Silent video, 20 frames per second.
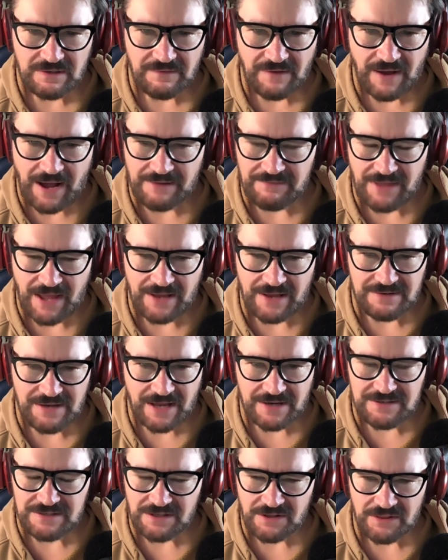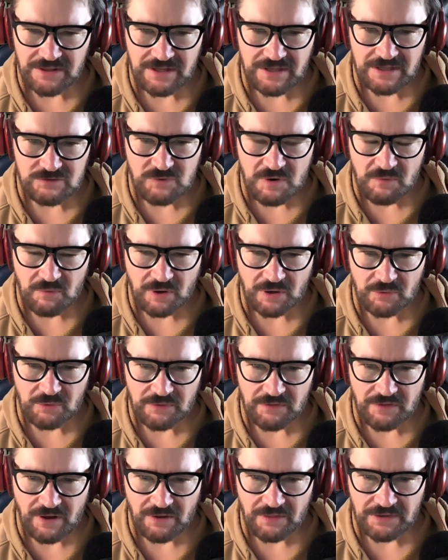I tell the kids we work
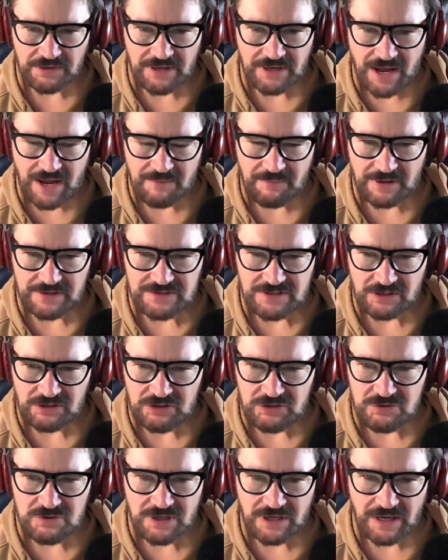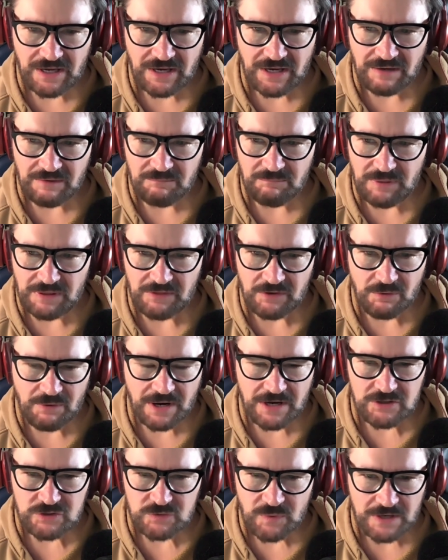with all the time. I say you can be the
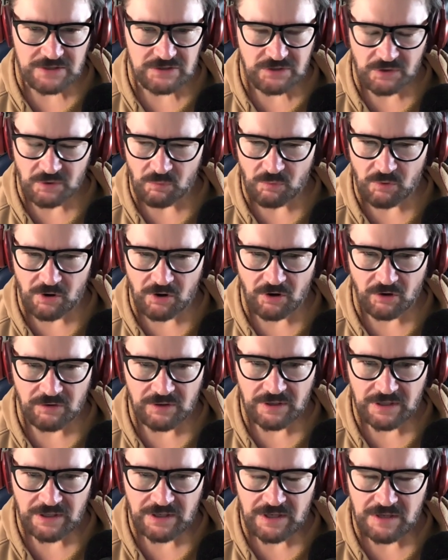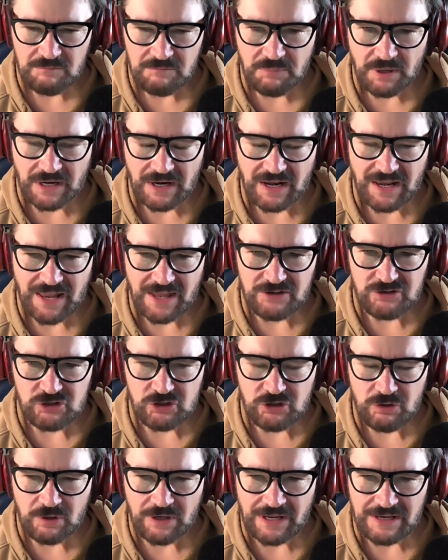greatest wrestler in the world, but unless
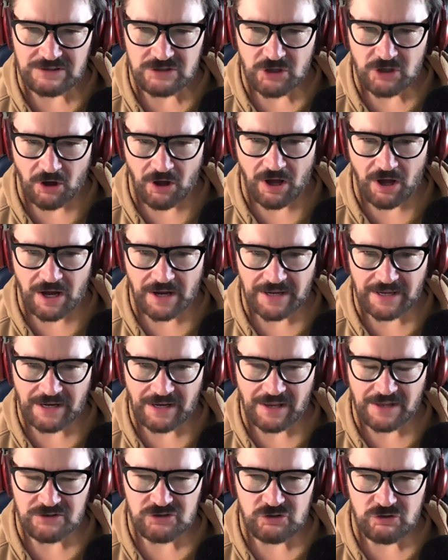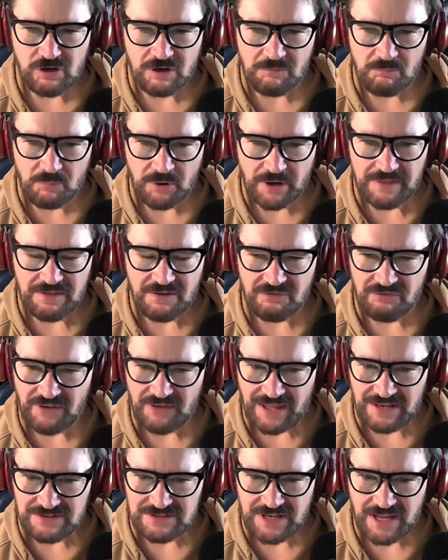you can talk, unless you can bring the
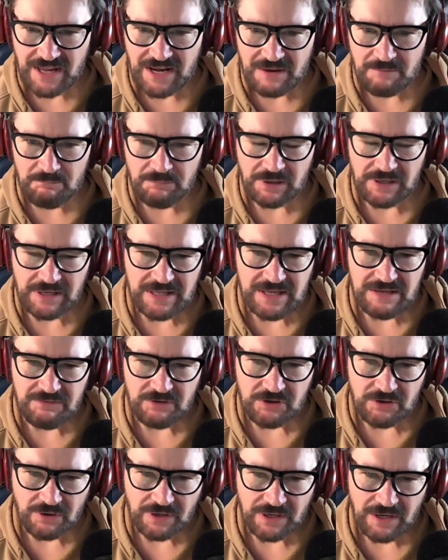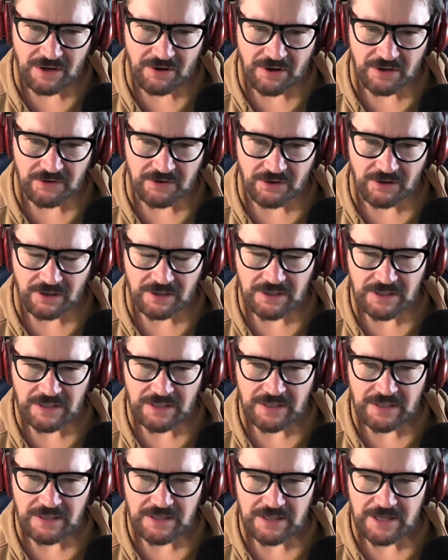fans in and believe in your character,
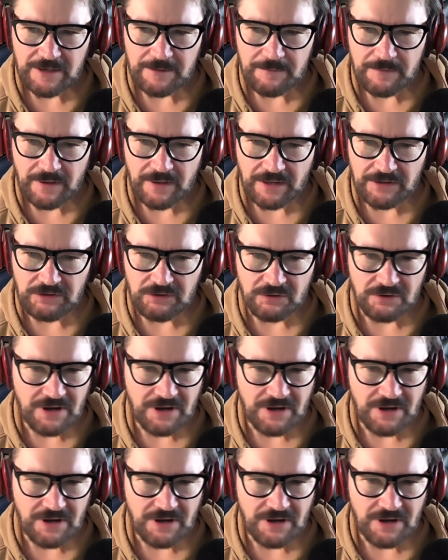you're